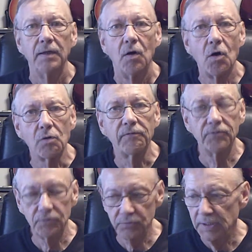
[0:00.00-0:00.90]
whole
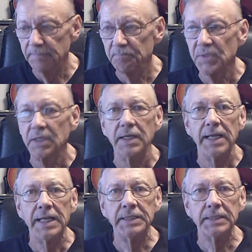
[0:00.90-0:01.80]
food,
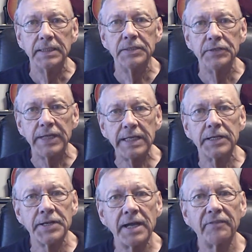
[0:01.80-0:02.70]
and you eat
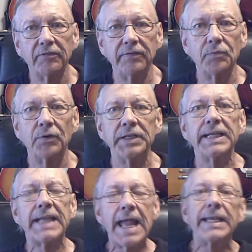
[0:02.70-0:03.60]
enough of it where you
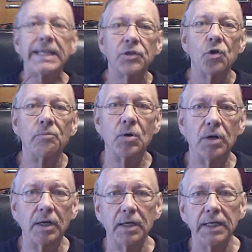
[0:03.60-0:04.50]
can't eat no
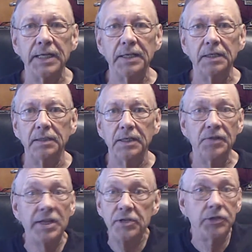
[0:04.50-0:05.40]
more.
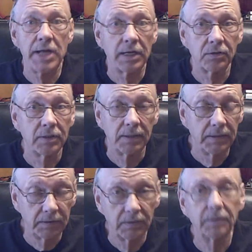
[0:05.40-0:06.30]
And then you're not gonna,
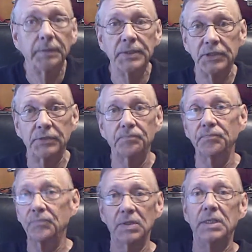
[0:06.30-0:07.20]
because
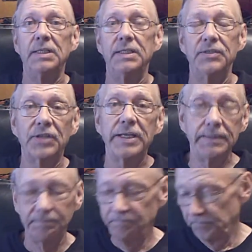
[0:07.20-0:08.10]

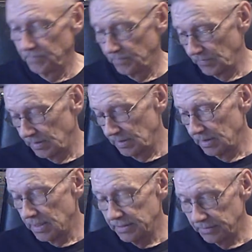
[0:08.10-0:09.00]
say
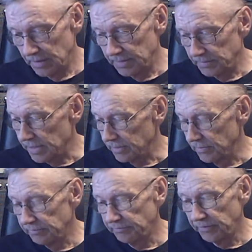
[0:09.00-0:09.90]
I'm talking
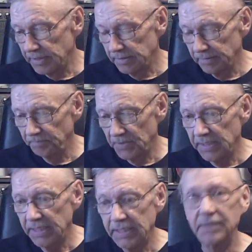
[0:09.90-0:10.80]
to a friend
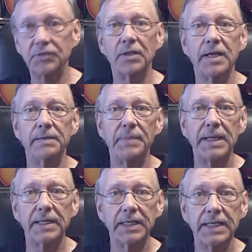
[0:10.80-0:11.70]
and he eats a lot of
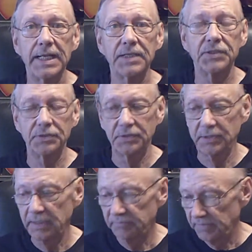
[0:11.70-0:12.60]
bacon and eggs and
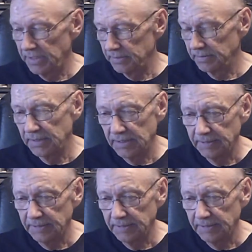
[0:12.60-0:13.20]
stuff, and